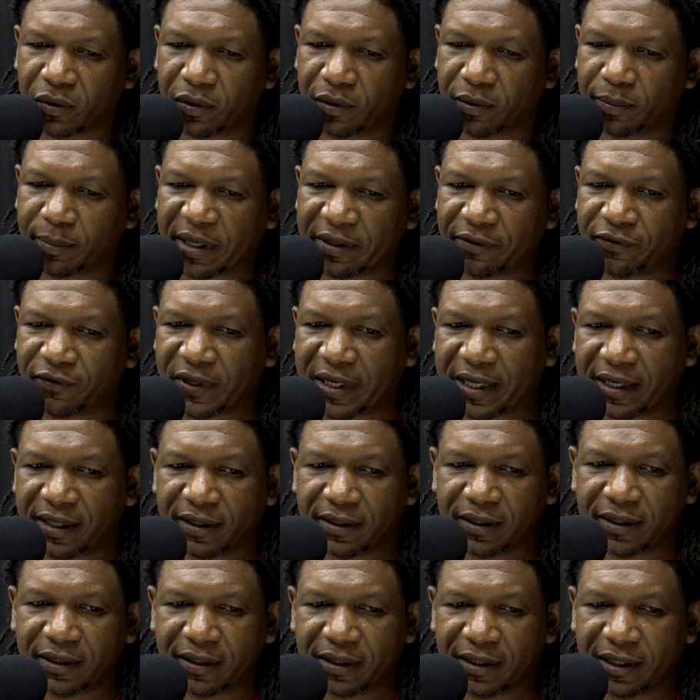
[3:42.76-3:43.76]
My
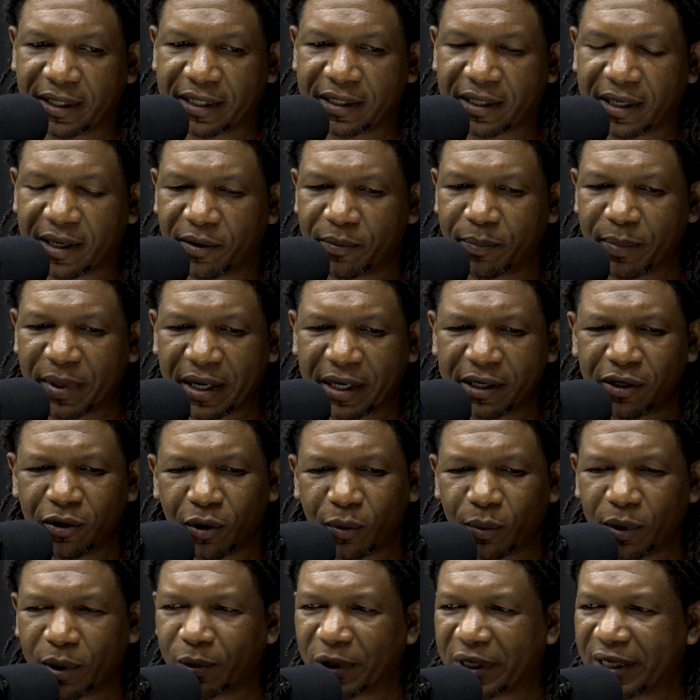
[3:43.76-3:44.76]
father, I know
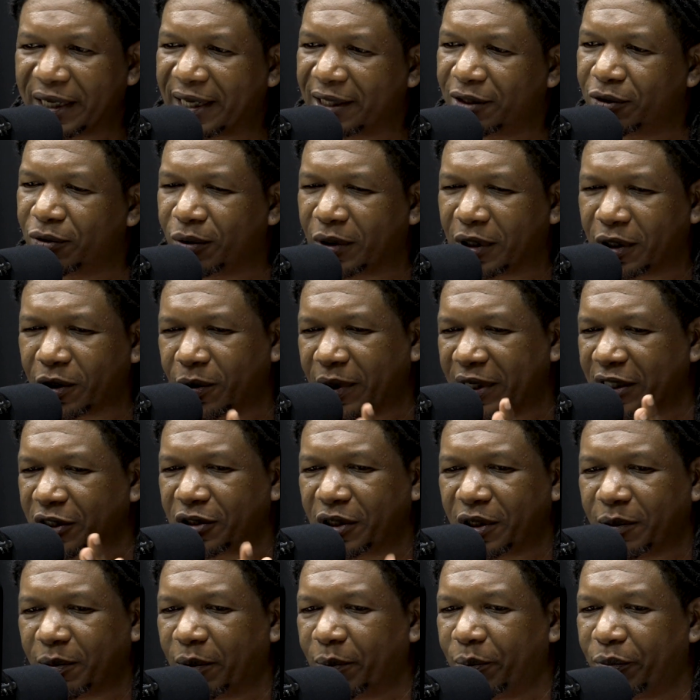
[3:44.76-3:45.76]
we would get to a
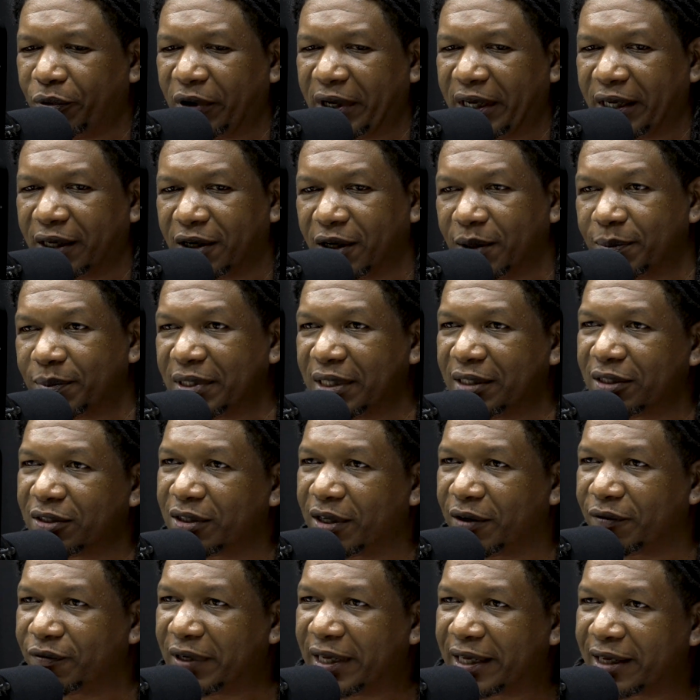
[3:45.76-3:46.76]
question about breakups and
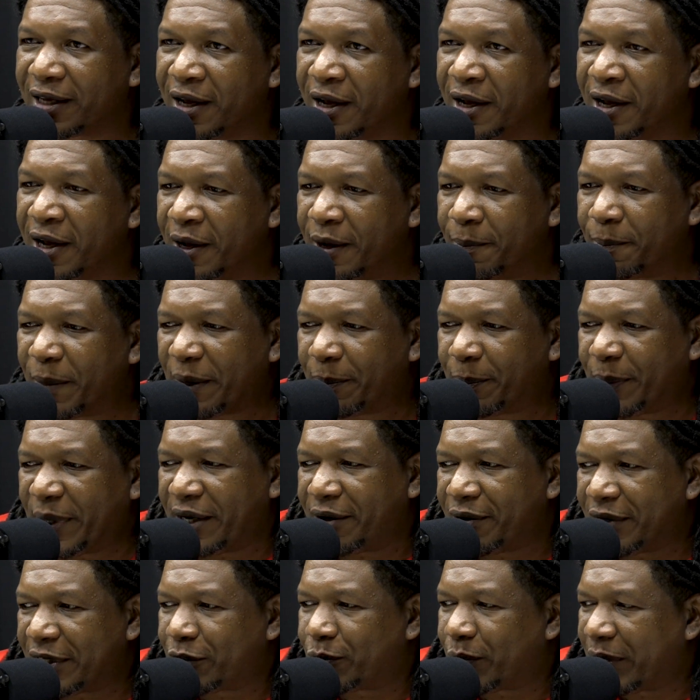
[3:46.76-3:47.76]
stuff like. My
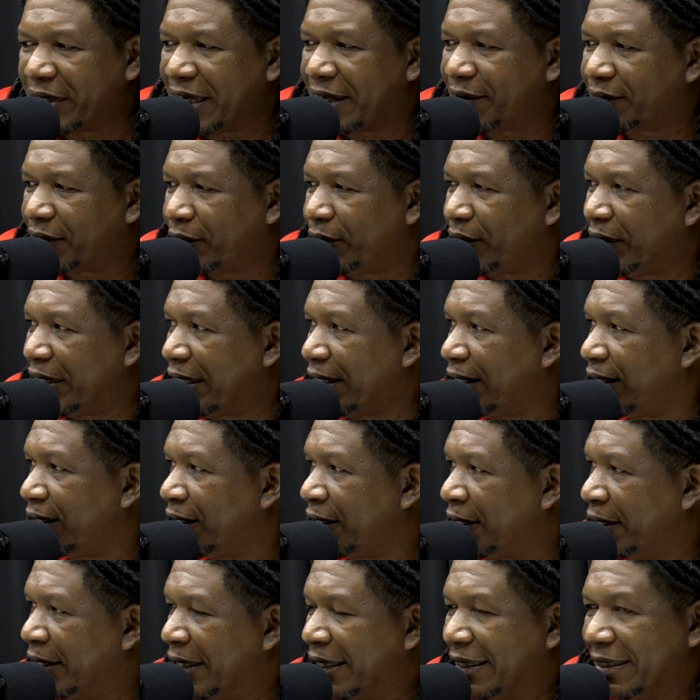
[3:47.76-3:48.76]
parents were never really
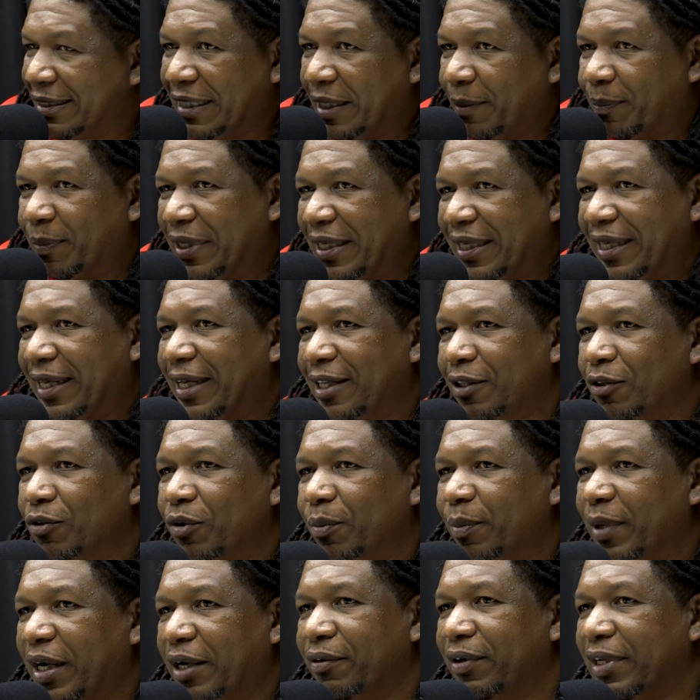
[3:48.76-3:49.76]
deeply
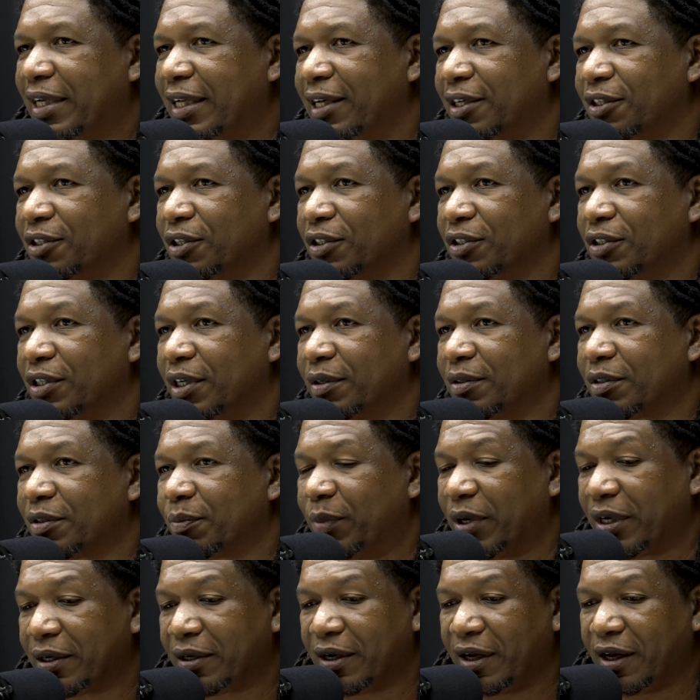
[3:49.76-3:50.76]
into my relationships,
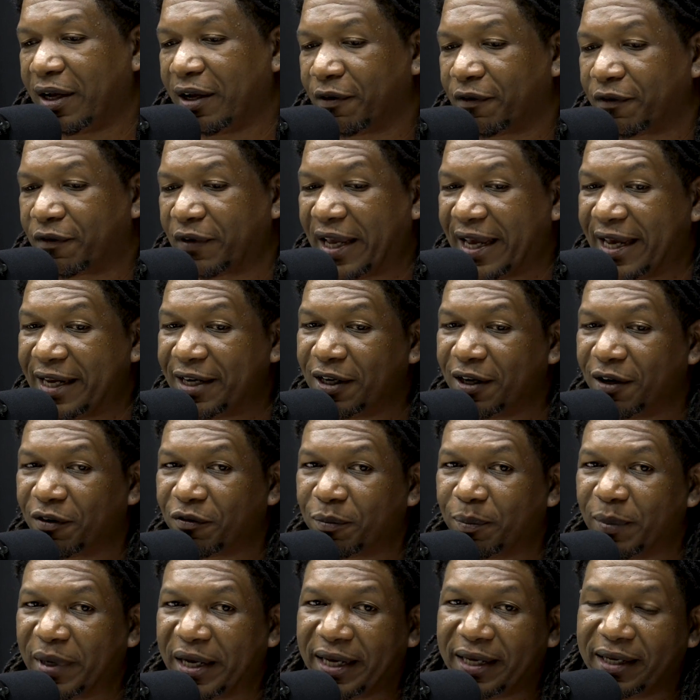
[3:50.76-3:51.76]
but of any
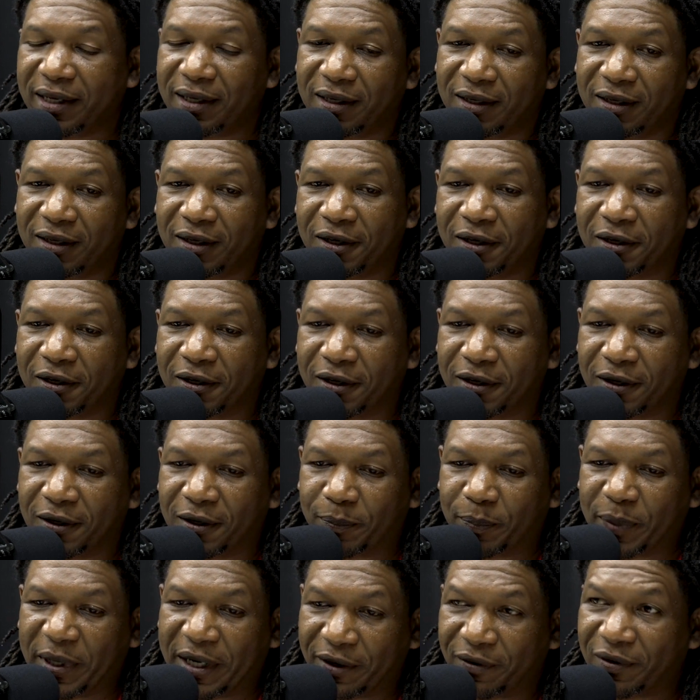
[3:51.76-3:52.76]
of my
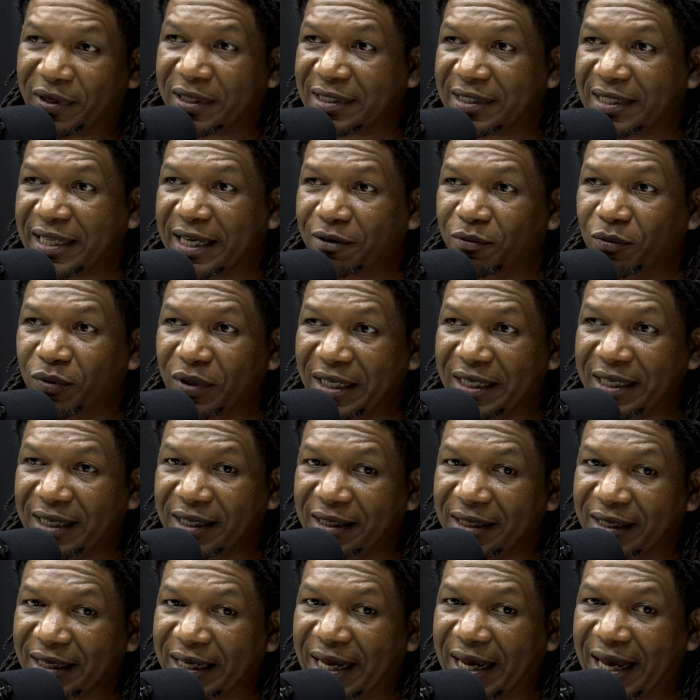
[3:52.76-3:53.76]
parents that
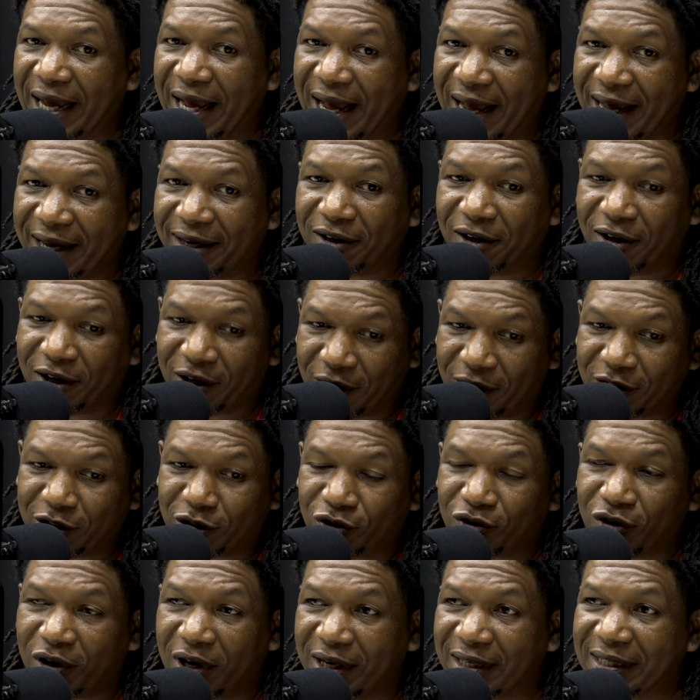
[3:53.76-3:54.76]
really had a
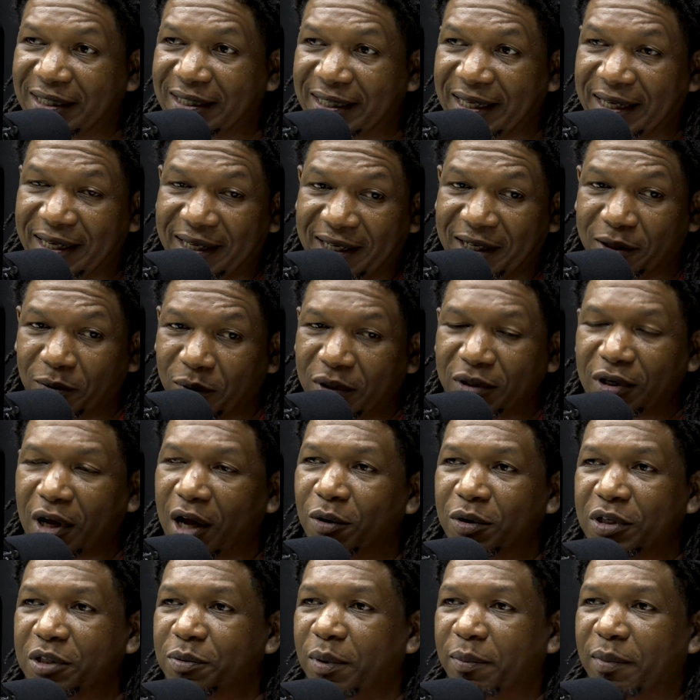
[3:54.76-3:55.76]
strong say in it would
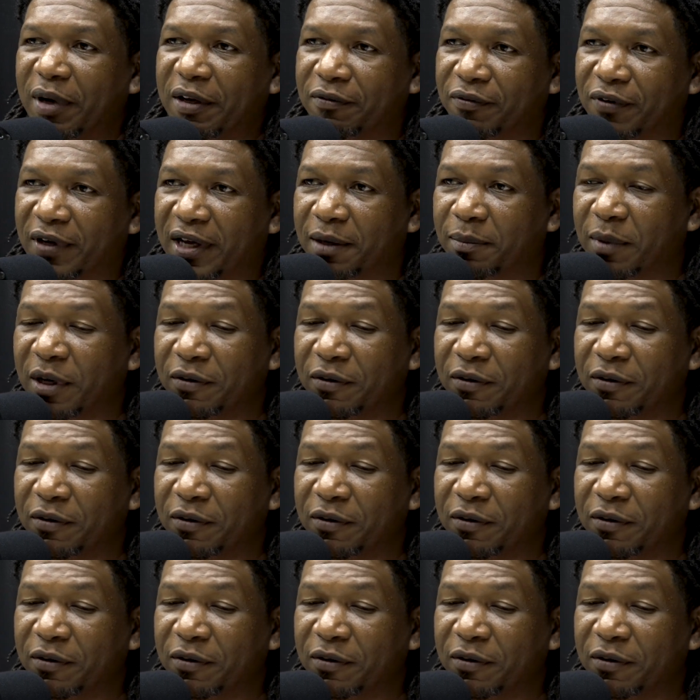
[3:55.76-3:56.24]
always be my father.